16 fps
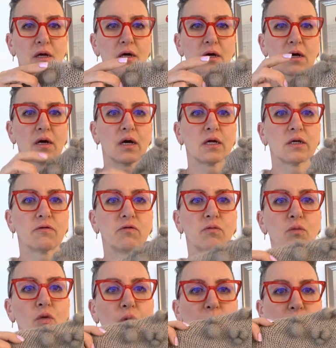kind of
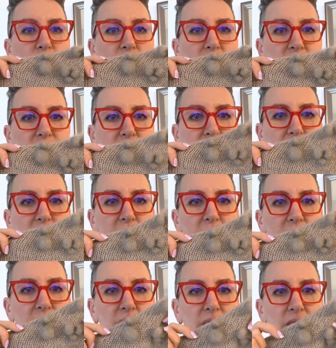more pressed
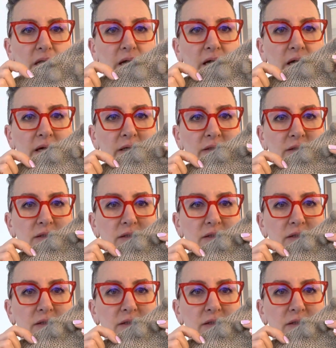in and